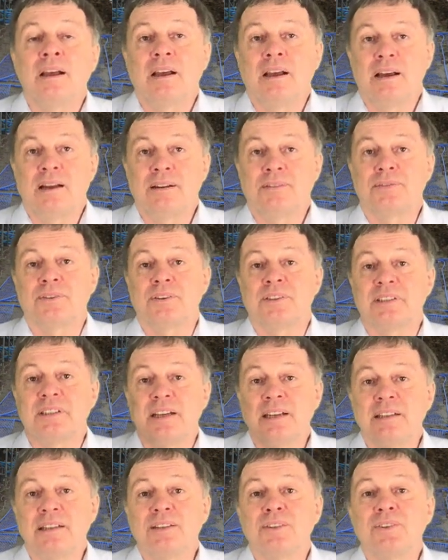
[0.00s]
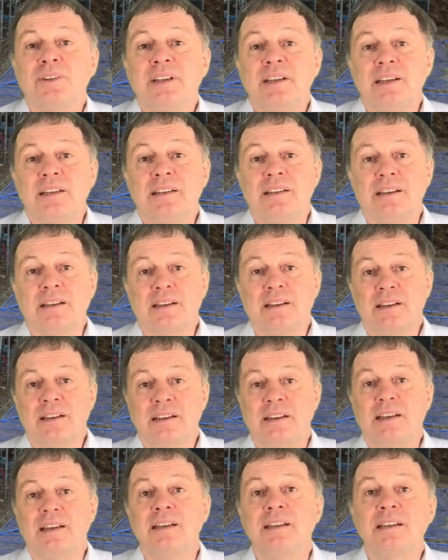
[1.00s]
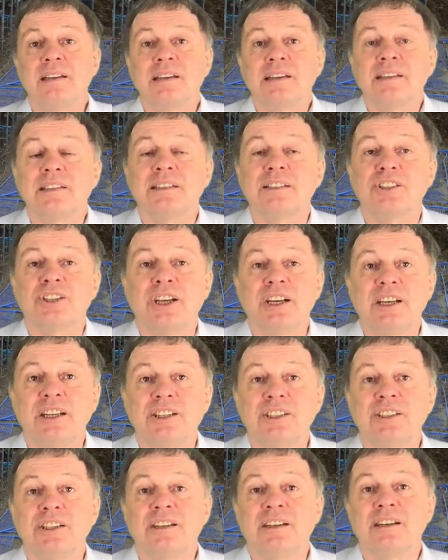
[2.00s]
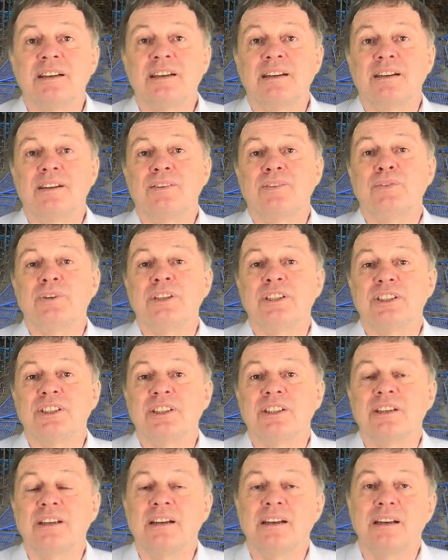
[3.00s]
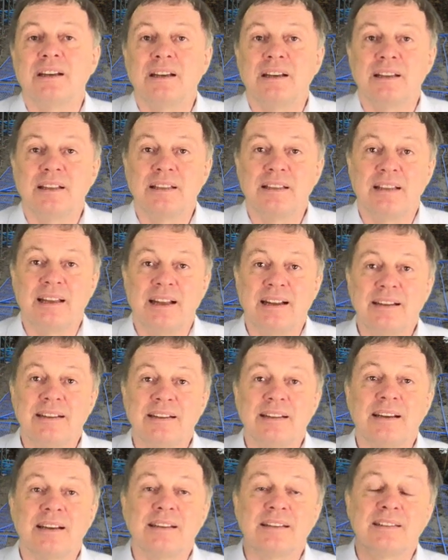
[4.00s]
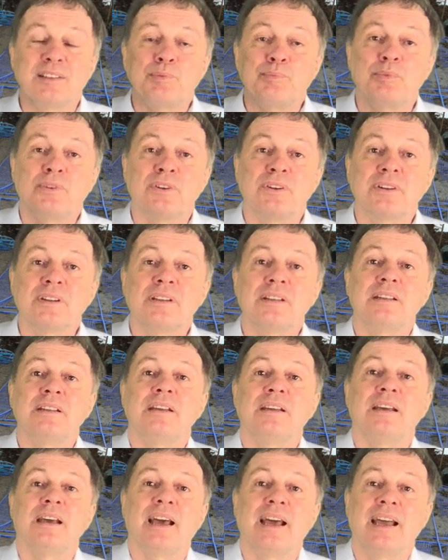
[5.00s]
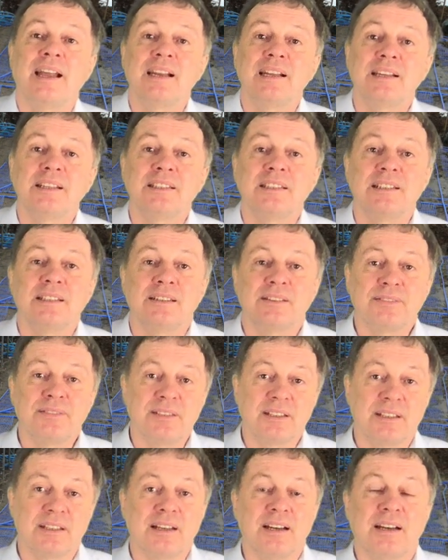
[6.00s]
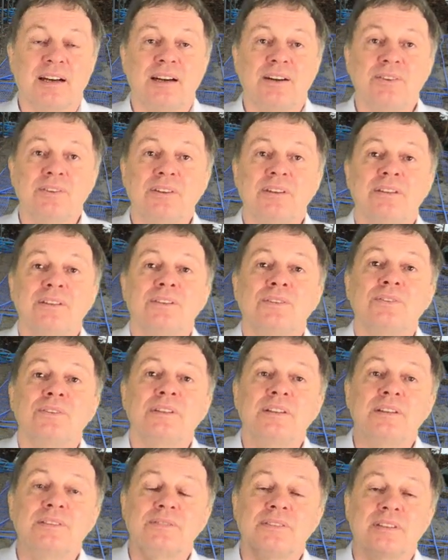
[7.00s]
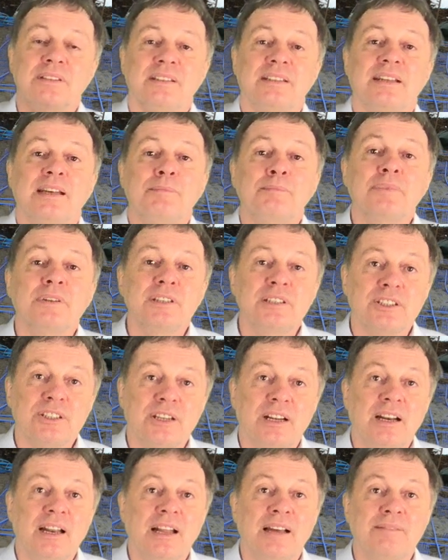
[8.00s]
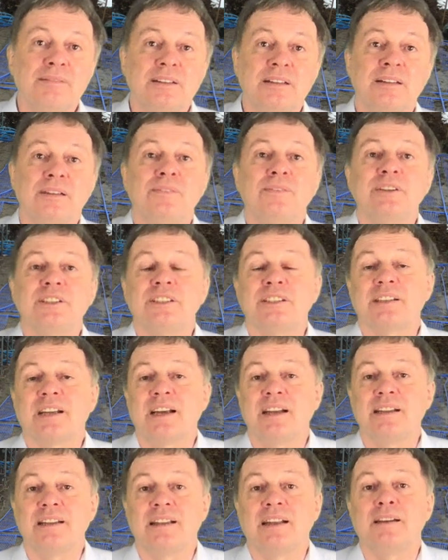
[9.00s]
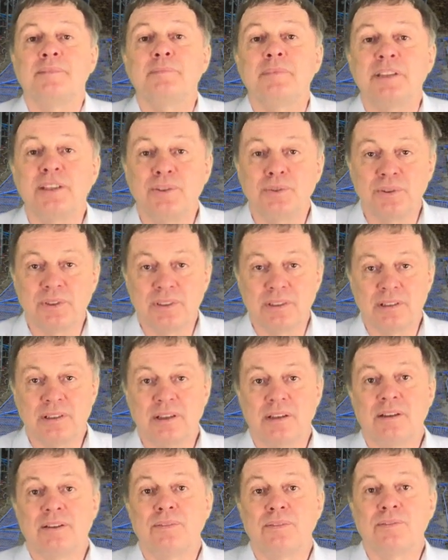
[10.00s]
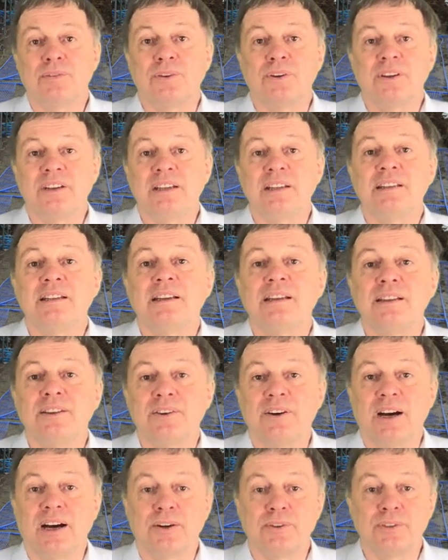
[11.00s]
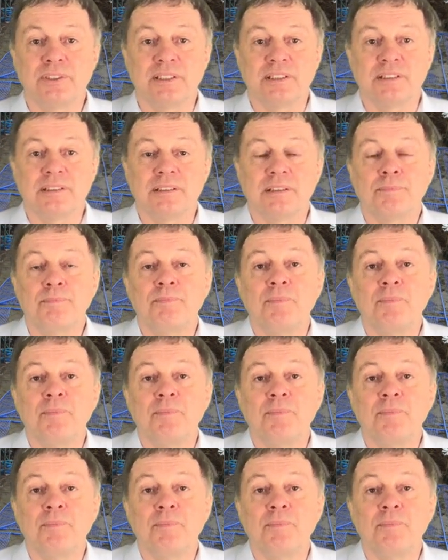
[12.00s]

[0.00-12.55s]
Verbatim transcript: And for that you need heat exchanger which then transport the energy of the ground to a different temperature level, which can then be used for heating your houses.